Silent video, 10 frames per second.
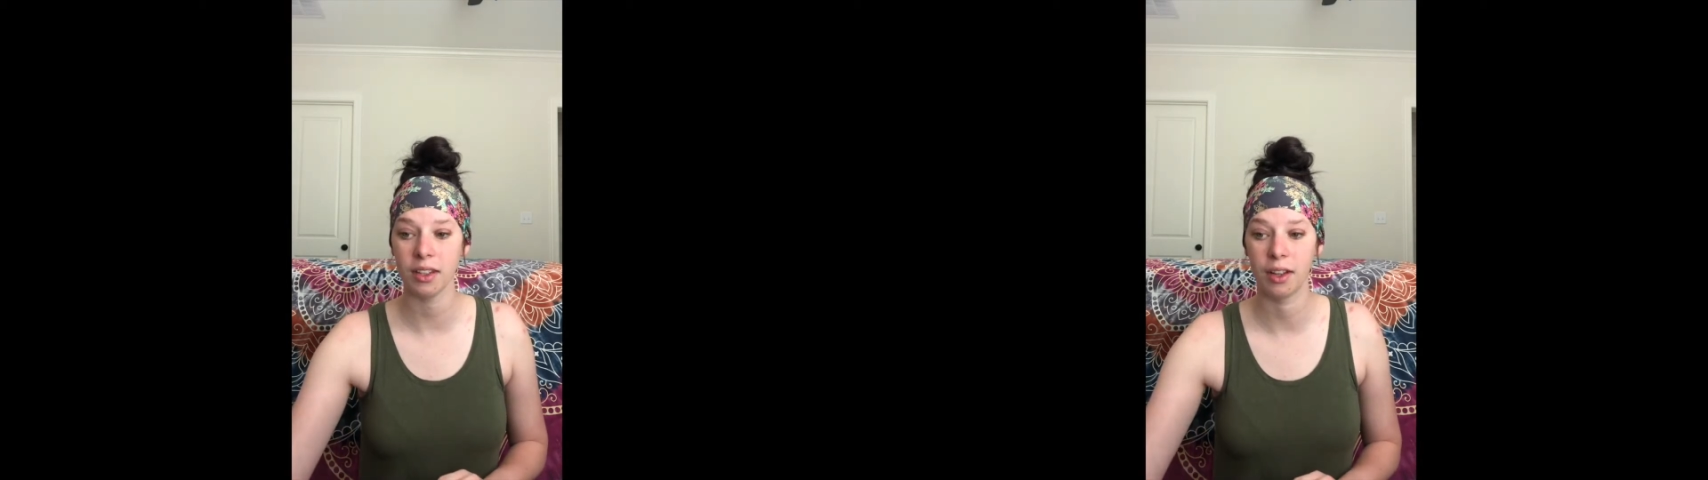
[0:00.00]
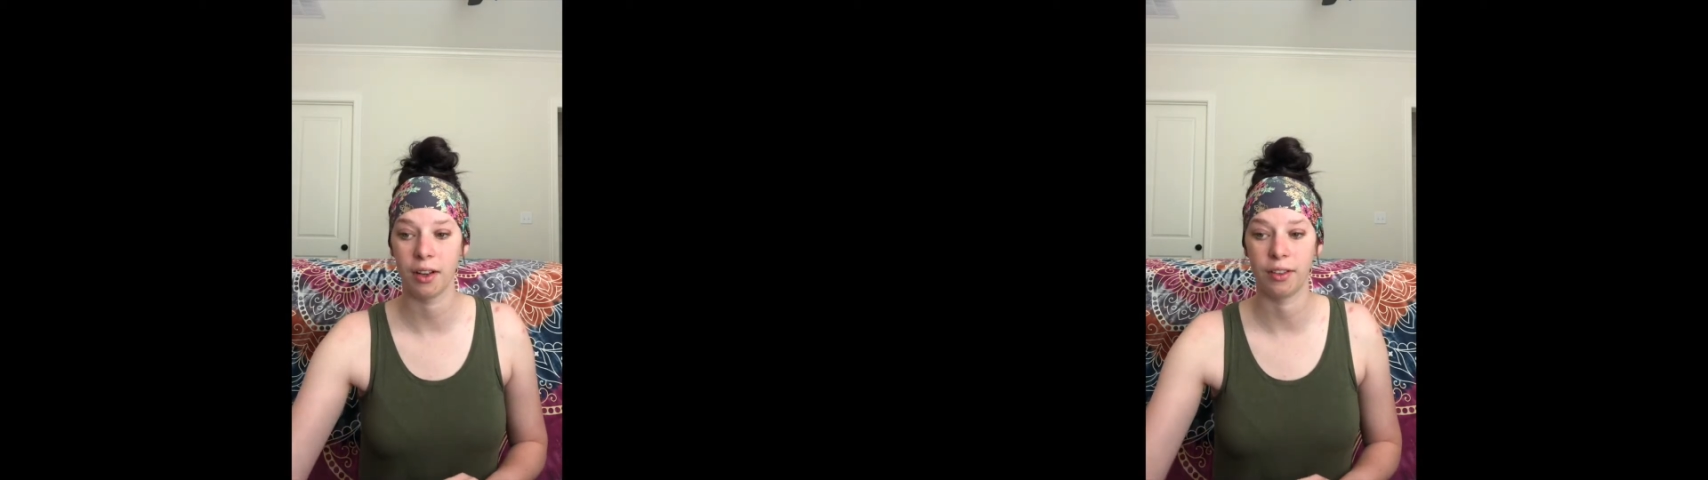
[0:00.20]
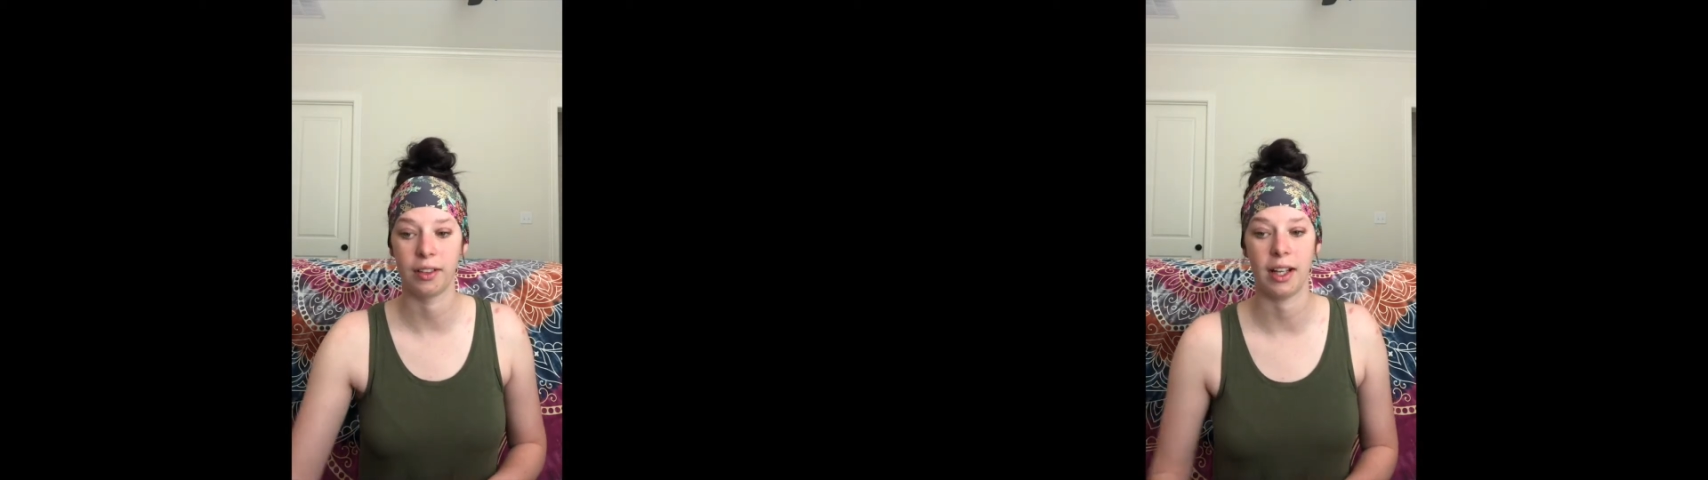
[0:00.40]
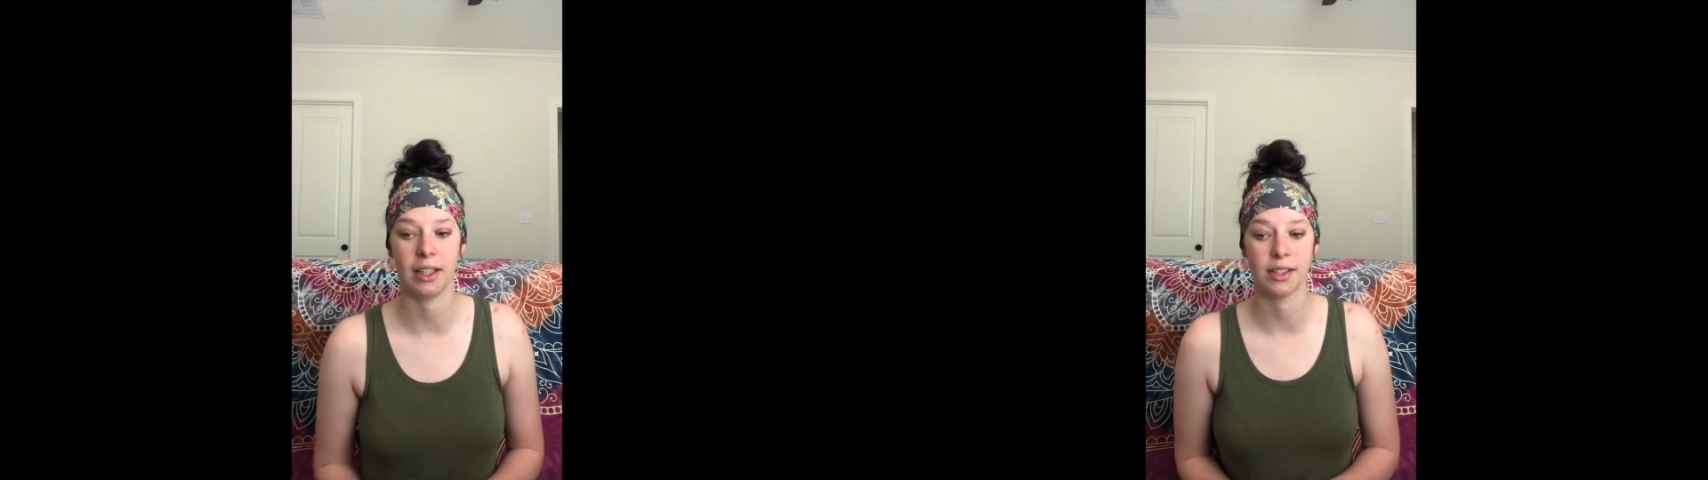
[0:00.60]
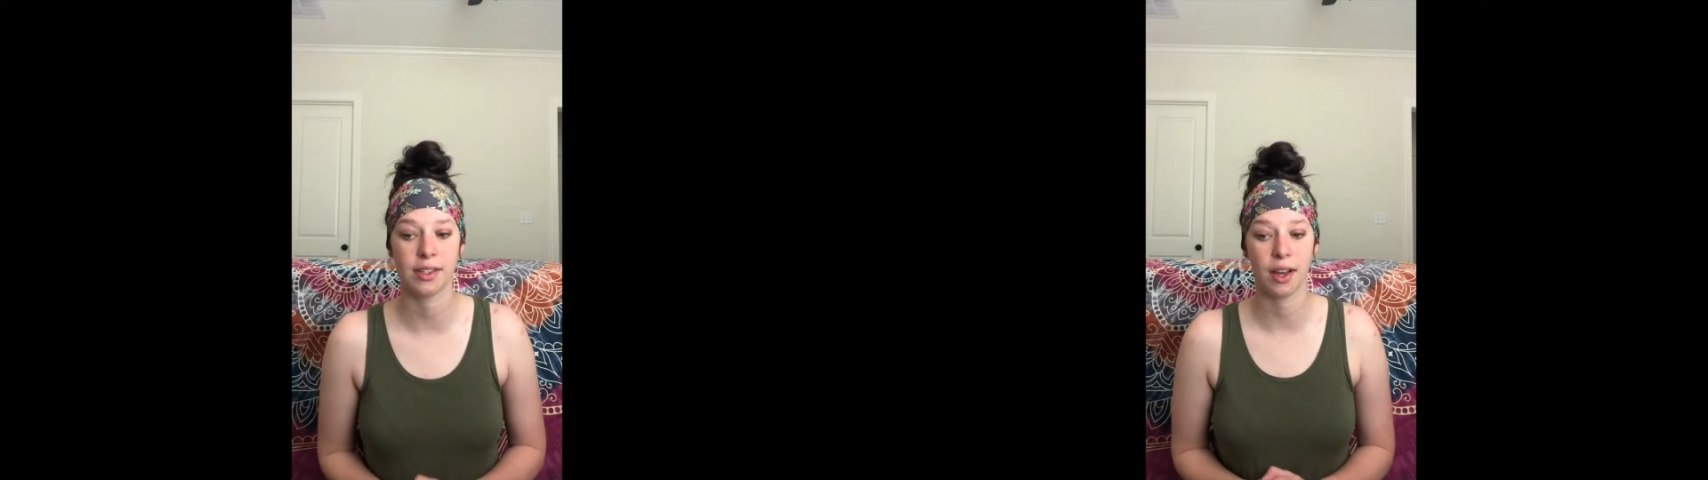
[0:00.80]

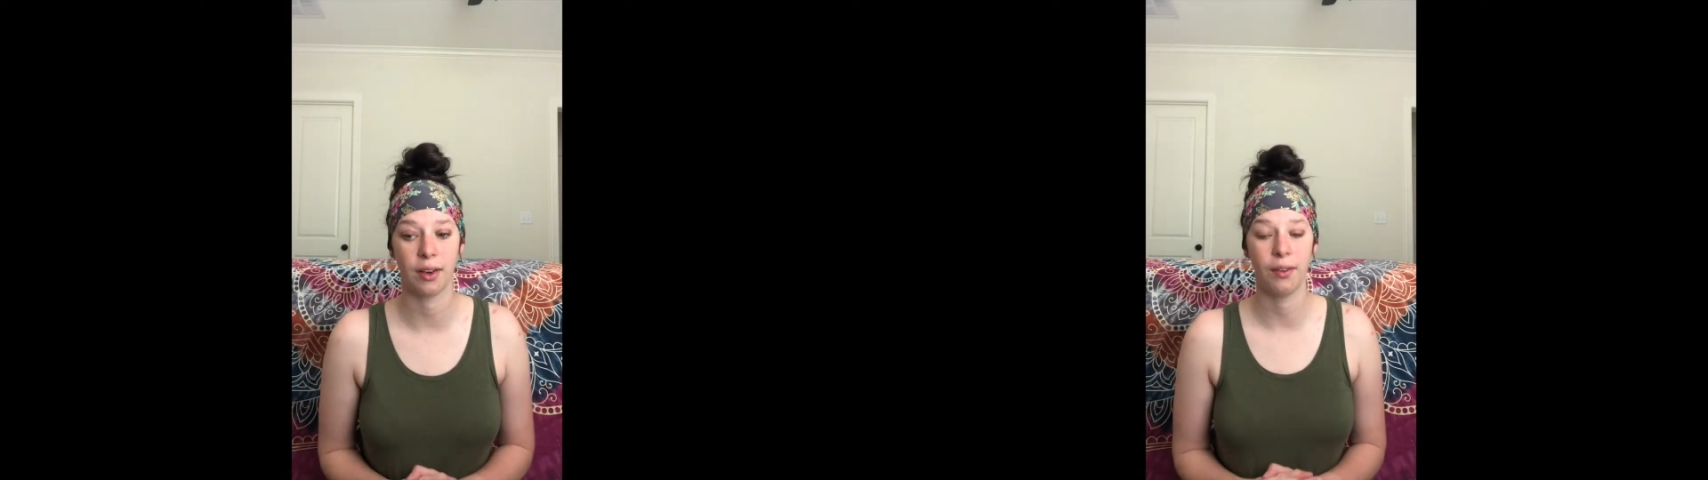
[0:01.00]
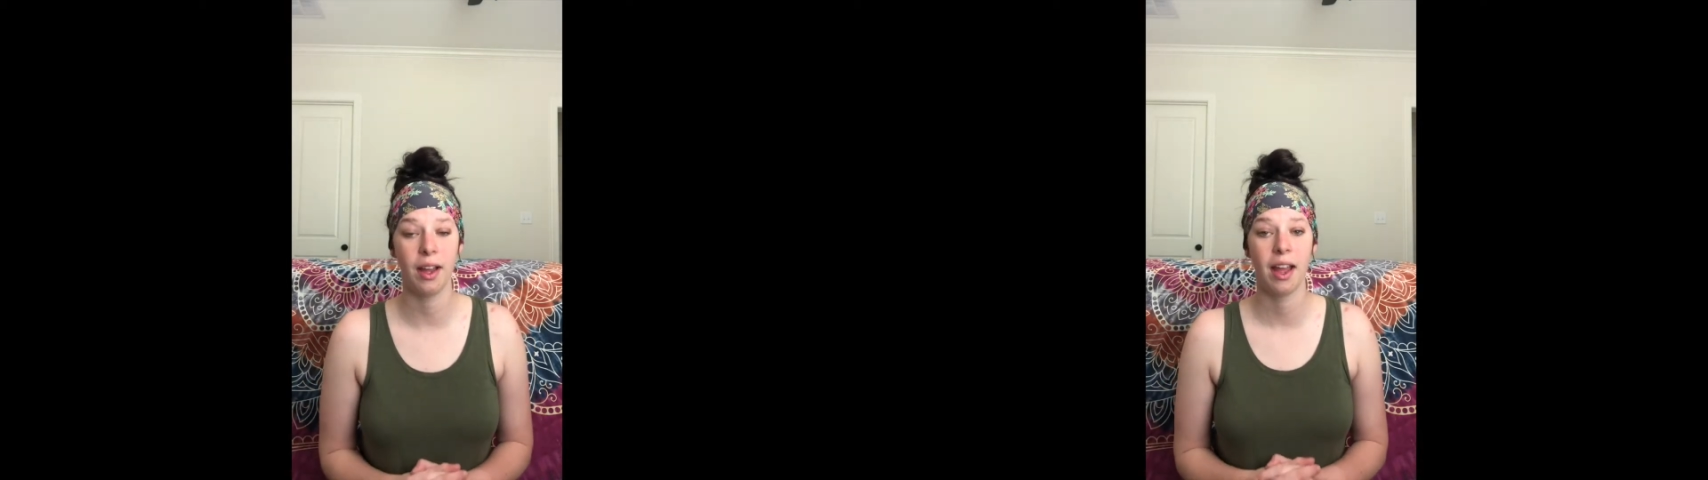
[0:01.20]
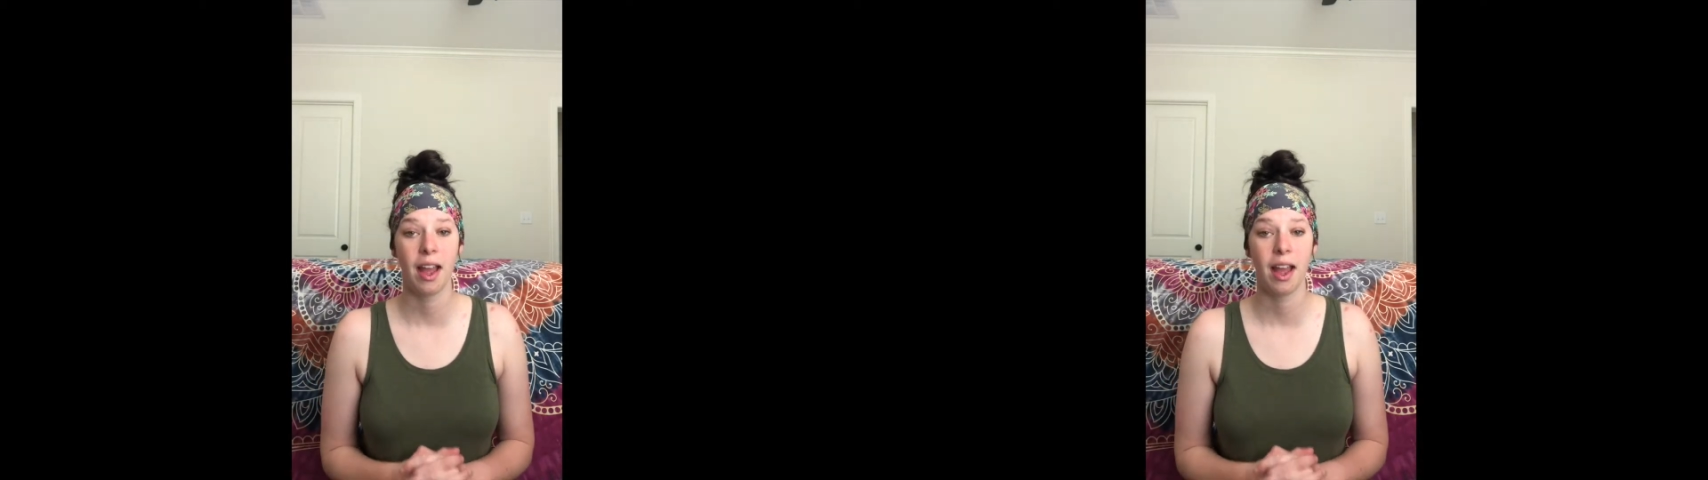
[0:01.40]
Alrighty, so